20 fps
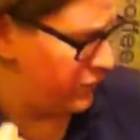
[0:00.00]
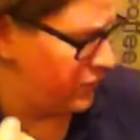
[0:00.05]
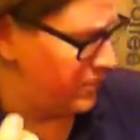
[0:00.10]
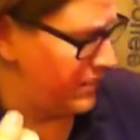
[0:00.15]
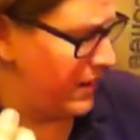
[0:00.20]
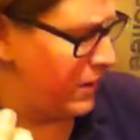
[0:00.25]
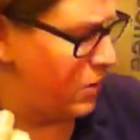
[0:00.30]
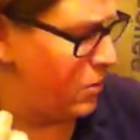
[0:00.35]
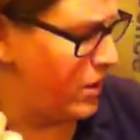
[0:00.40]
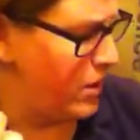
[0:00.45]

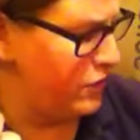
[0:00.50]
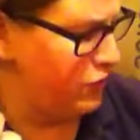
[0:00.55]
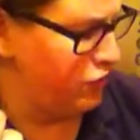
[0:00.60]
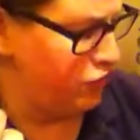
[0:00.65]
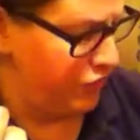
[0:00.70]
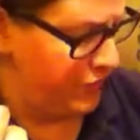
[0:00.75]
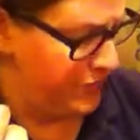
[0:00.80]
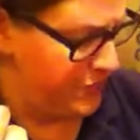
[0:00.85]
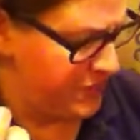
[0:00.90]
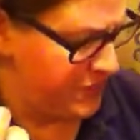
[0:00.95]
my
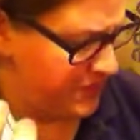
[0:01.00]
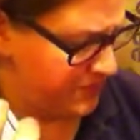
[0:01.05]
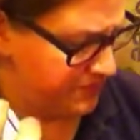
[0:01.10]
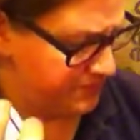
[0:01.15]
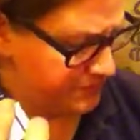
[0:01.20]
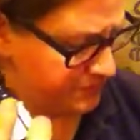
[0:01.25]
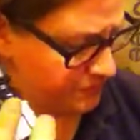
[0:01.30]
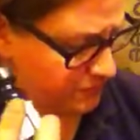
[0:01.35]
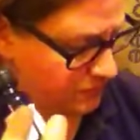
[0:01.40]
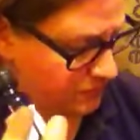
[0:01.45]
questions,
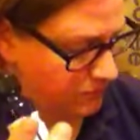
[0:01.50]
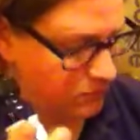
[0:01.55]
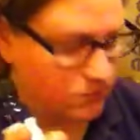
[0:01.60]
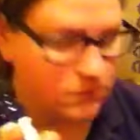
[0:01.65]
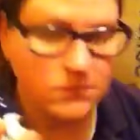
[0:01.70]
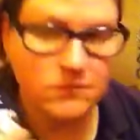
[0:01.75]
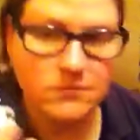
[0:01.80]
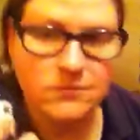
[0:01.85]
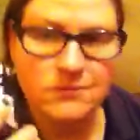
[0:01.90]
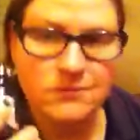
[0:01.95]

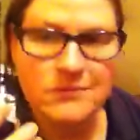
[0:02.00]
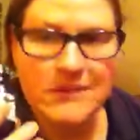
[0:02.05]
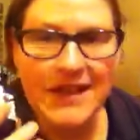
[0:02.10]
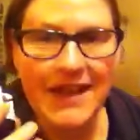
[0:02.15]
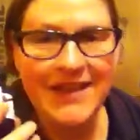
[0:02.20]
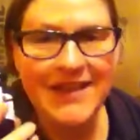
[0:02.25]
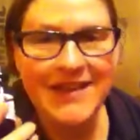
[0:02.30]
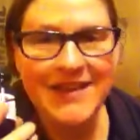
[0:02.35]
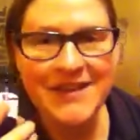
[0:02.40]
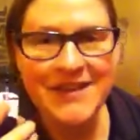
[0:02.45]

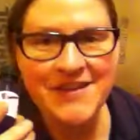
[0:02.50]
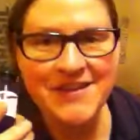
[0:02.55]
and then he